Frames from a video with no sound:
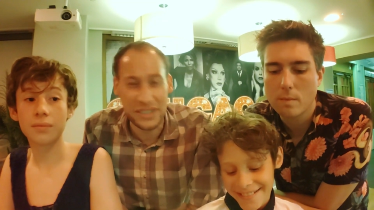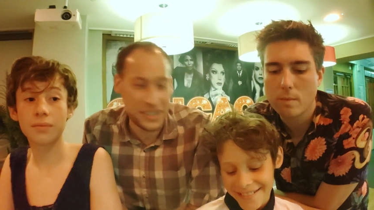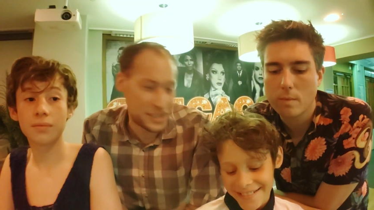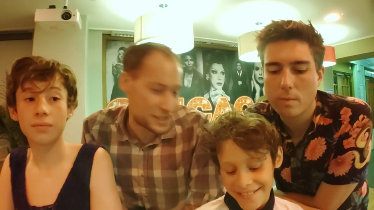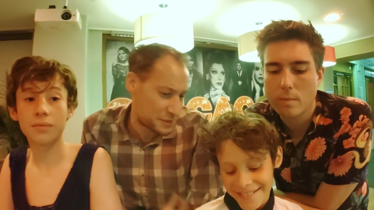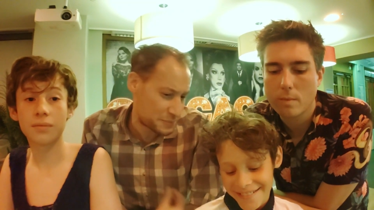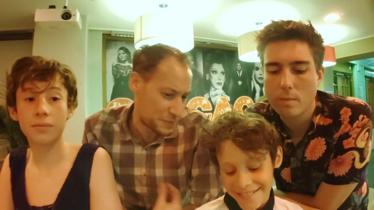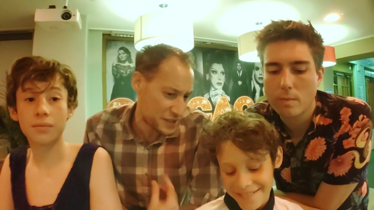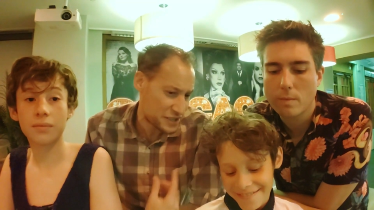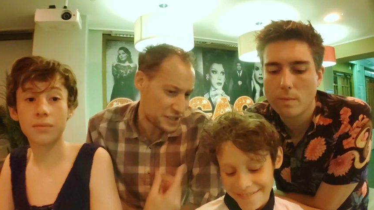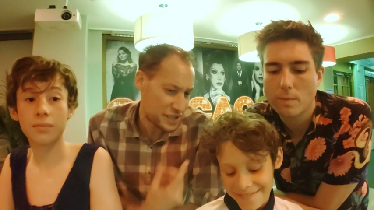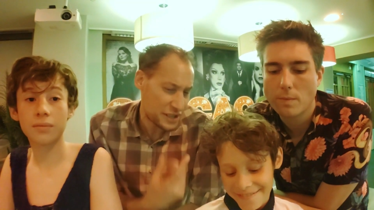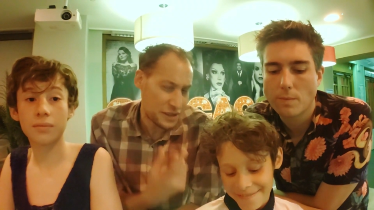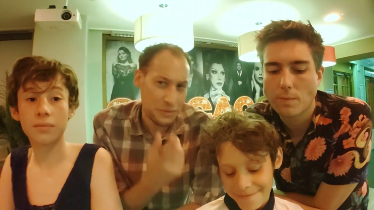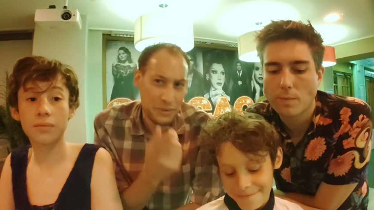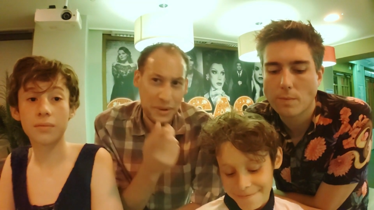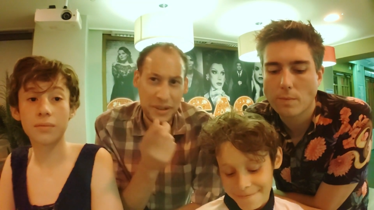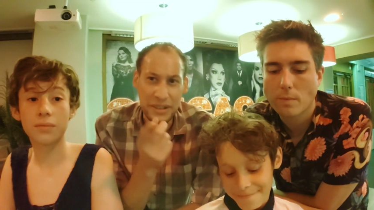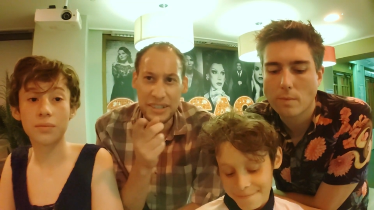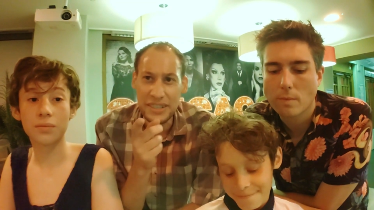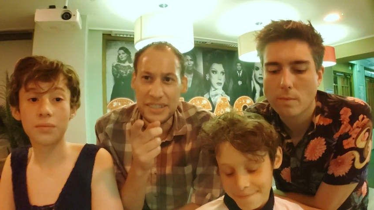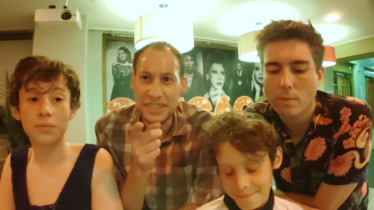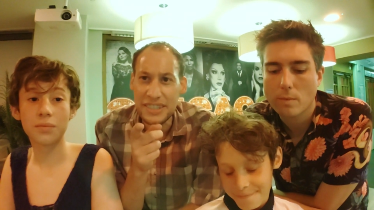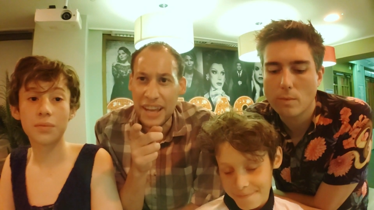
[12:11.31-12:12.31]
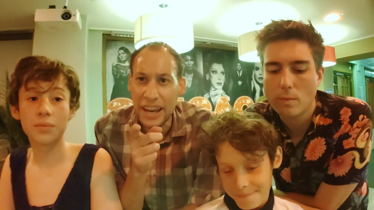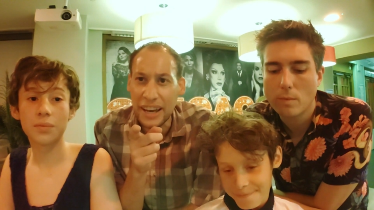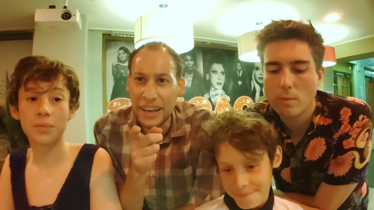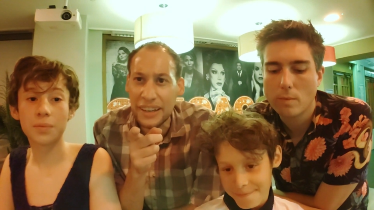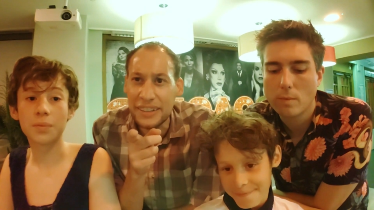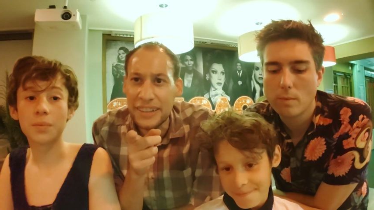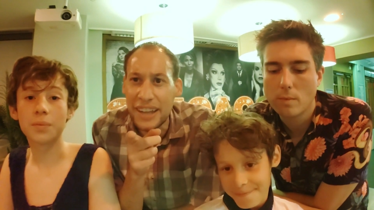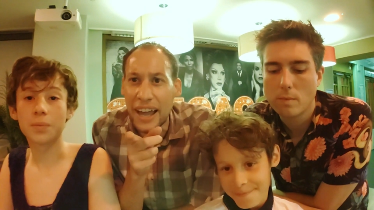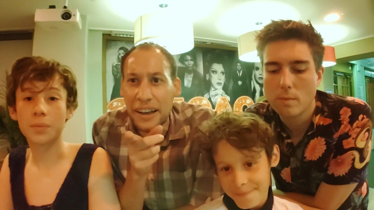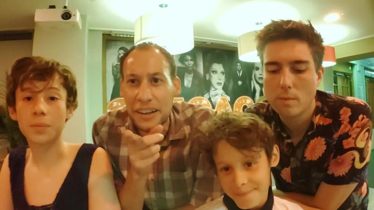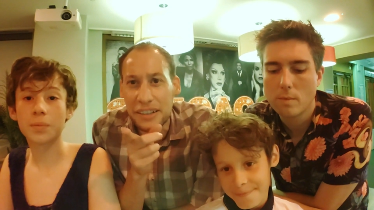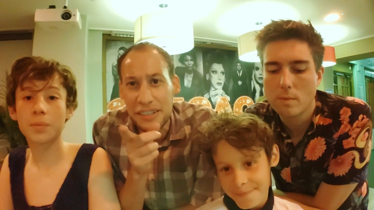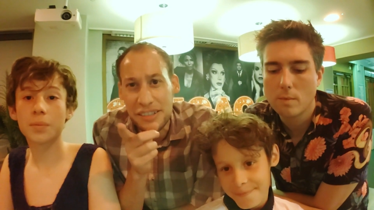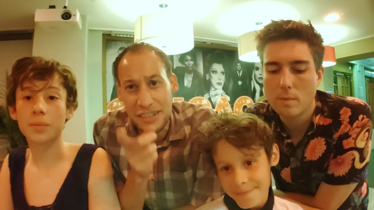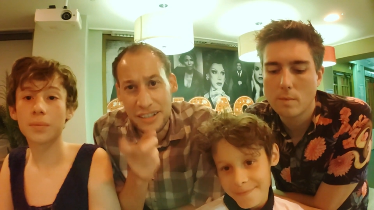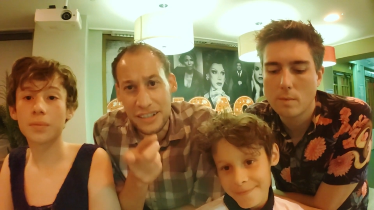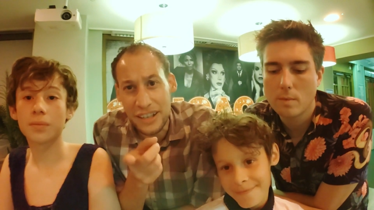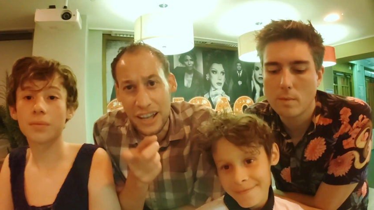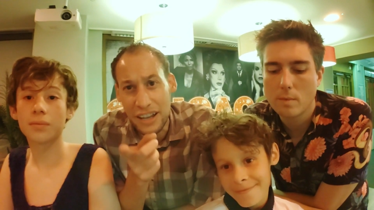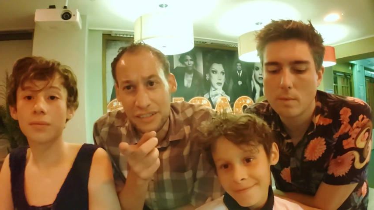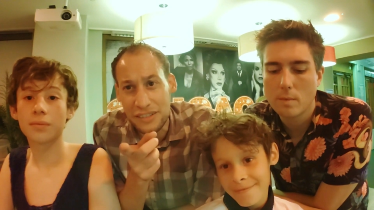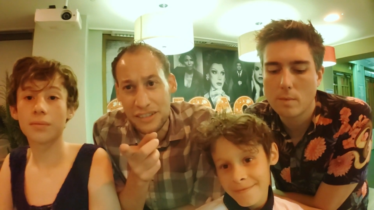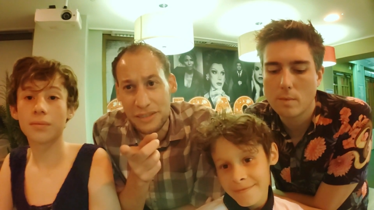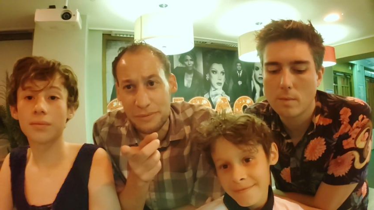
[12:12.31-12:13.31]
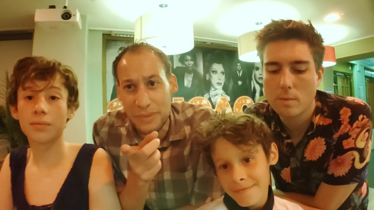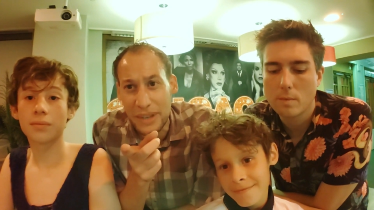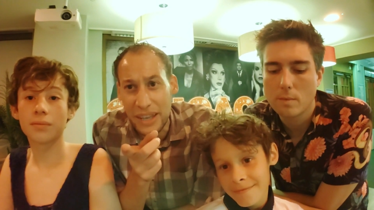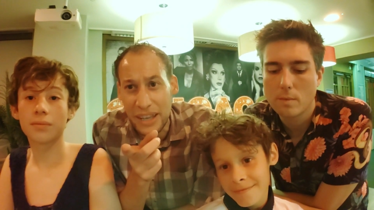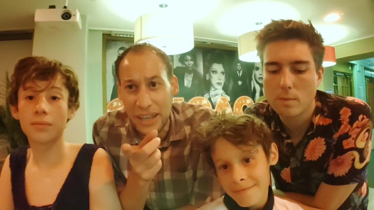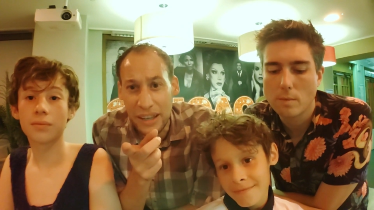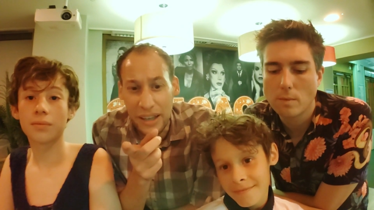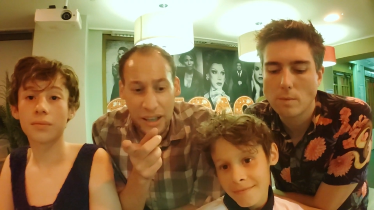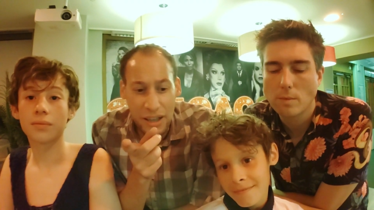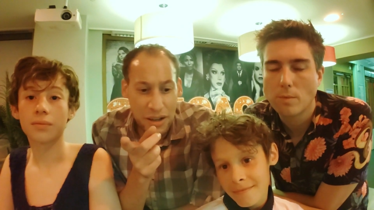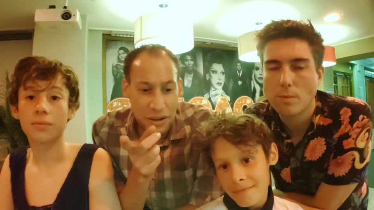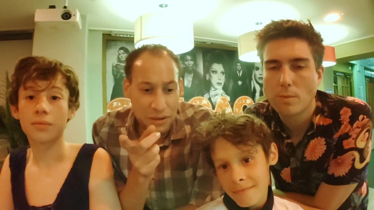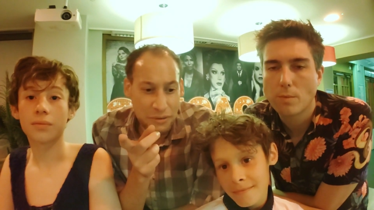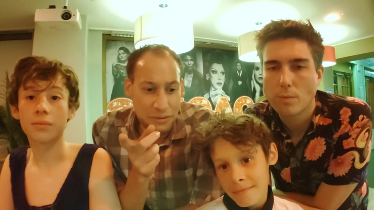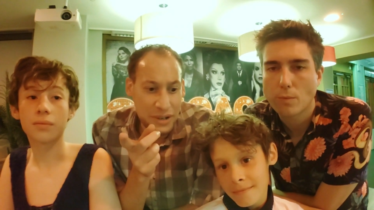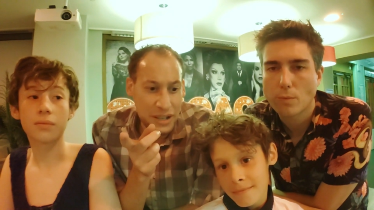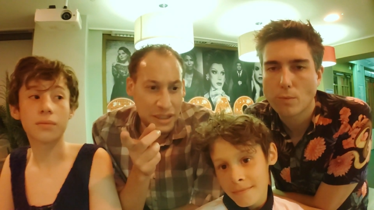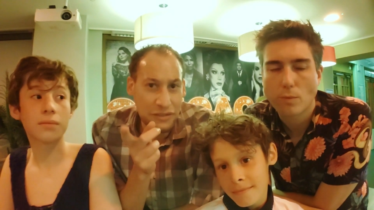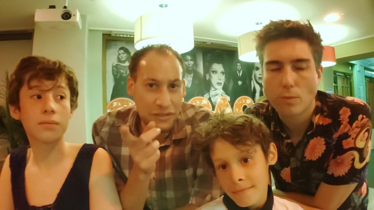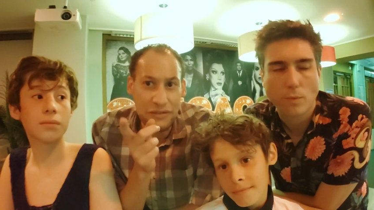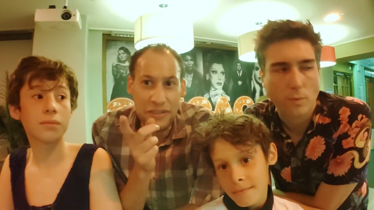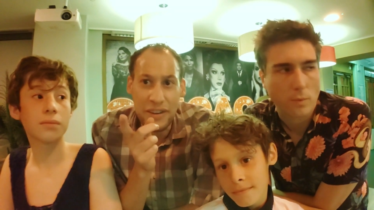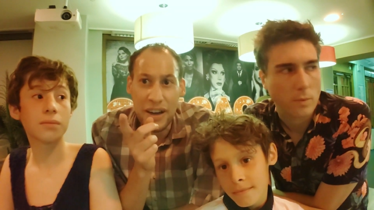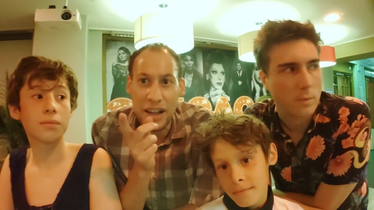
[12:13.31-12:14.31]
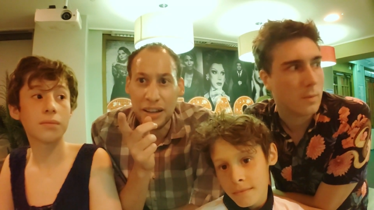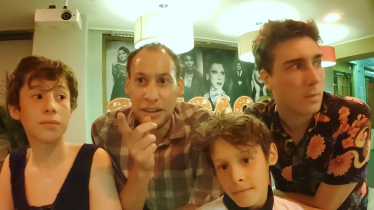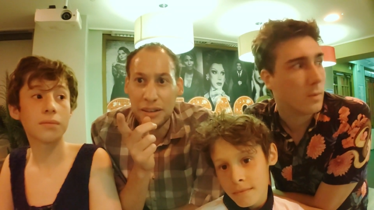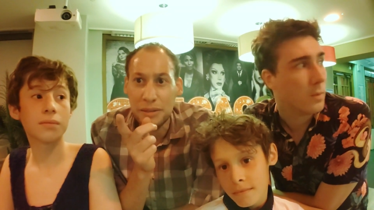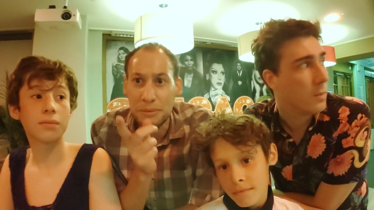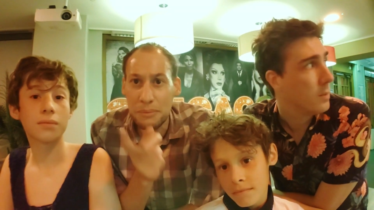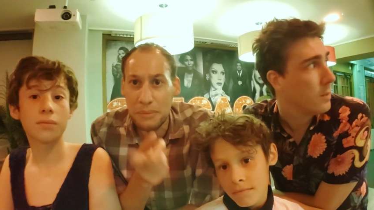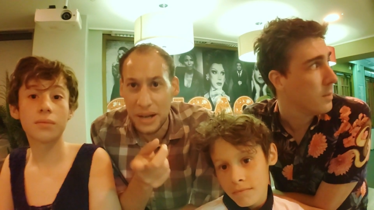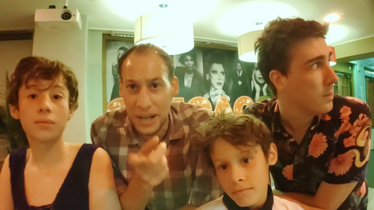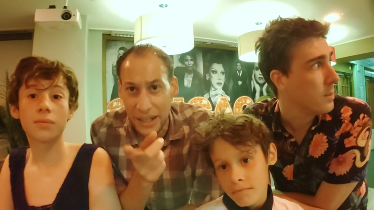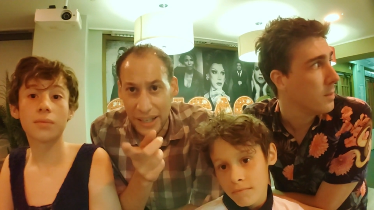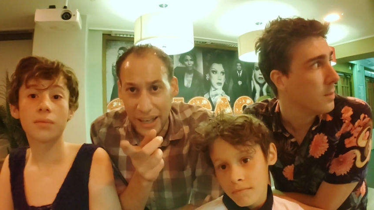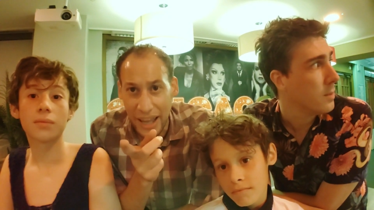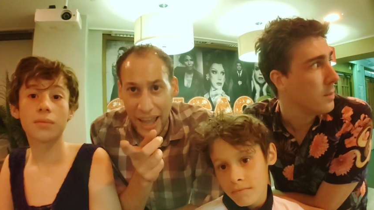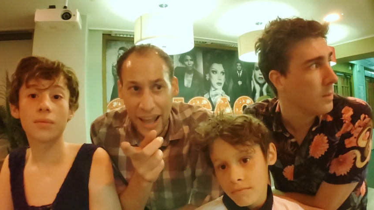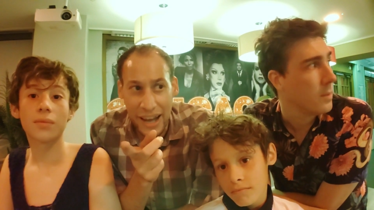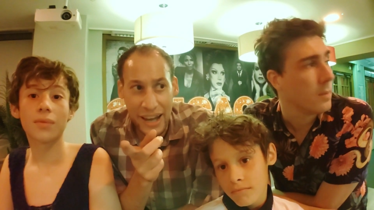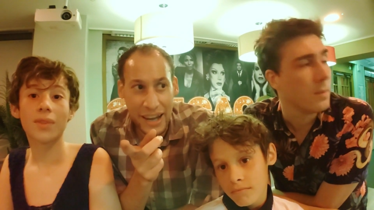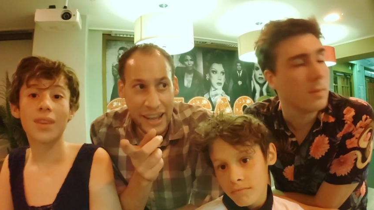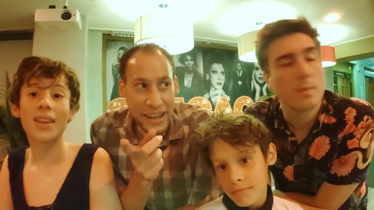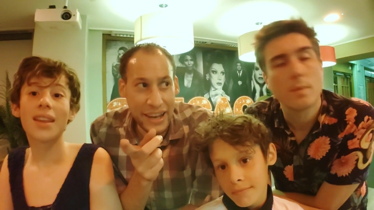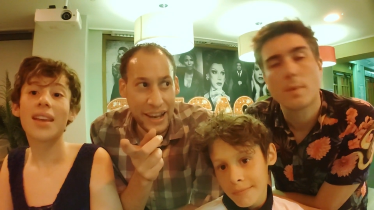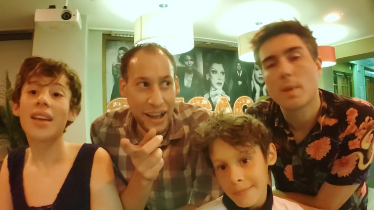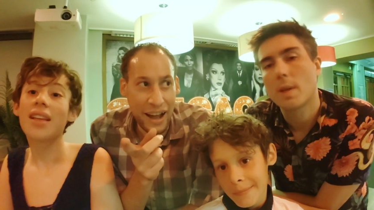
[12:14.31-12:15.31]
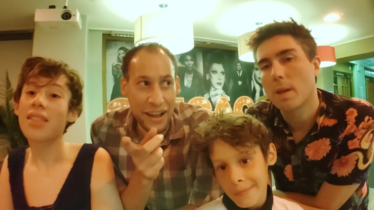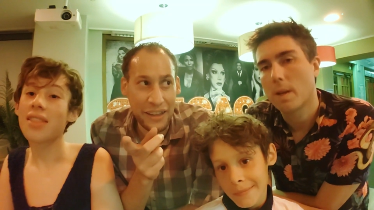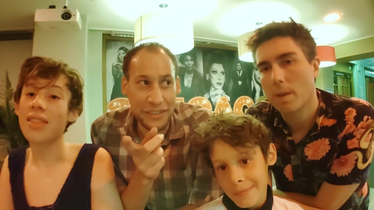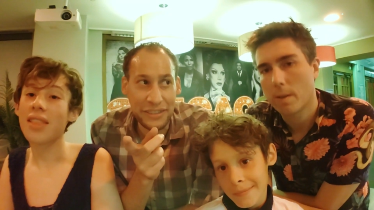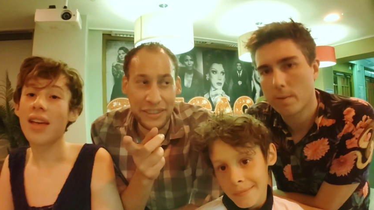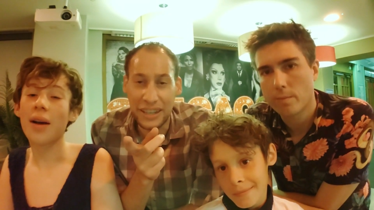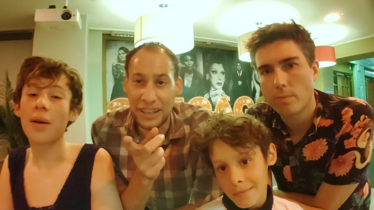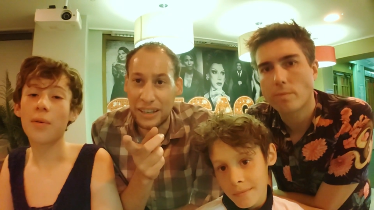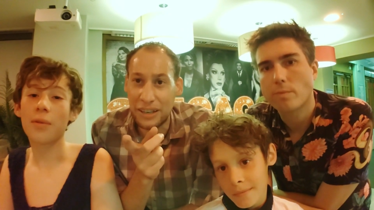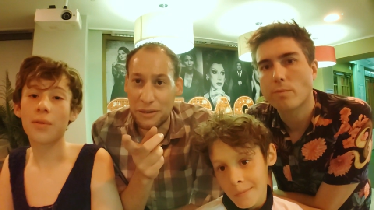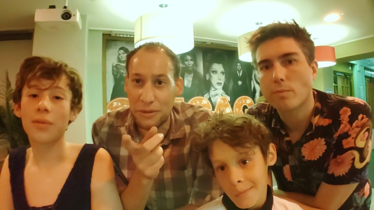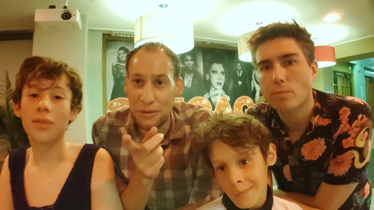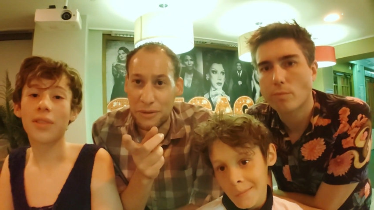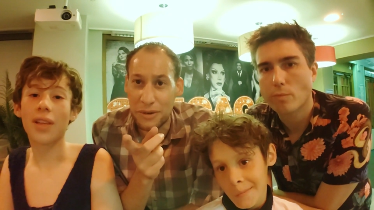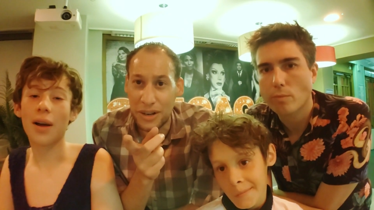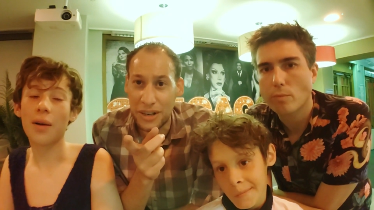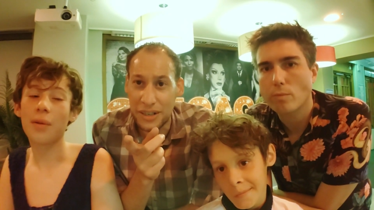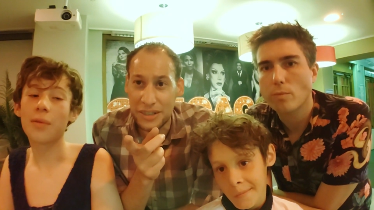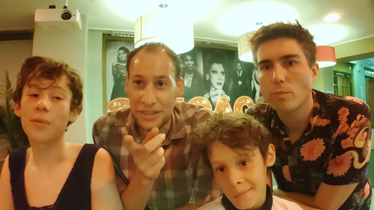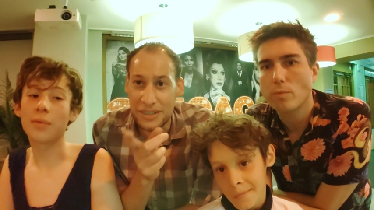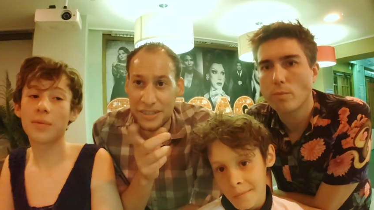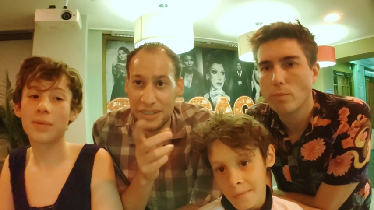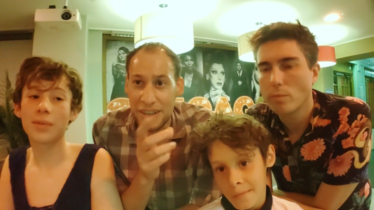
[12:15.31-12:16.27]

Speaker 1: especially the one in second act stood out to me with Velma Kelly, I that, think it was.